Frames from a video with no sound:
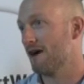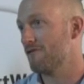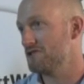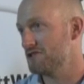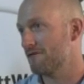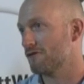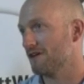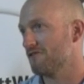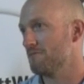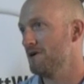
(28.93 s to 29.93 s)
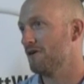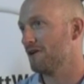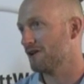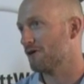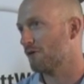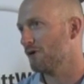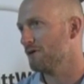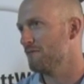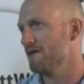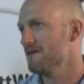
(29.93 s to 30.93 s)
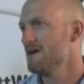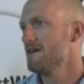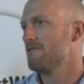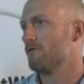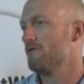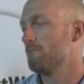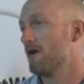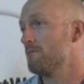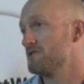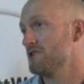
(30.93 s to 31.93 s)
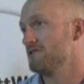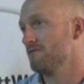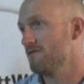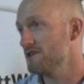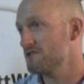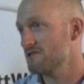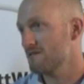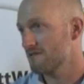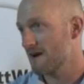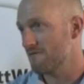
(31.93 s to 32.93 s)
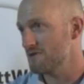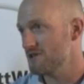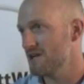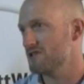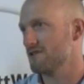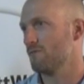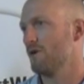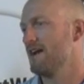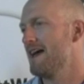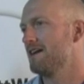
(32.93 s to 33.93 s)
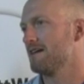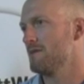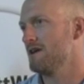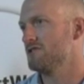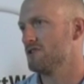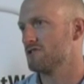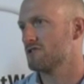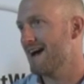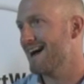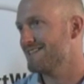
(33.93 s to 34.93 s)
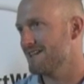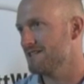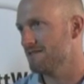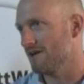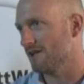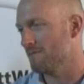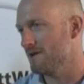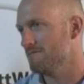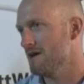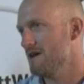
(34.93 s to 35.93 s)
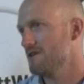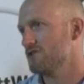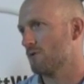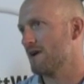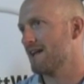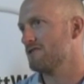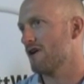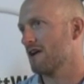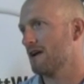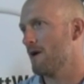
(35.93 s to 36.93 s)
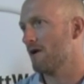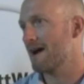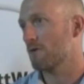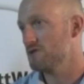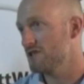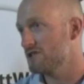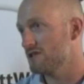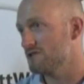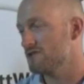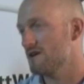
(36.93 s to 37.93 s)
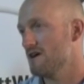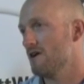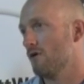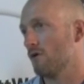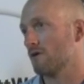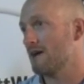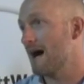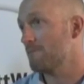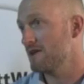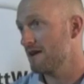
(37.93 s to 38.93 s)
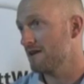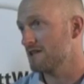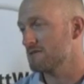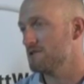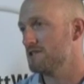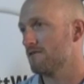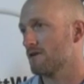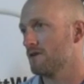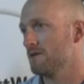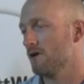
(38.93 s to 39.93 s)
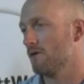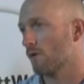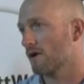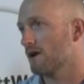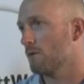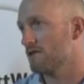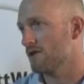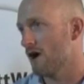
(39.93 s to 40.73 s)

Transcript: covered several of them here at Lit World, but for the purposes of this conversation, what editing means is content development. So we're not talking about acquisitions or copy editing specifically, but working with an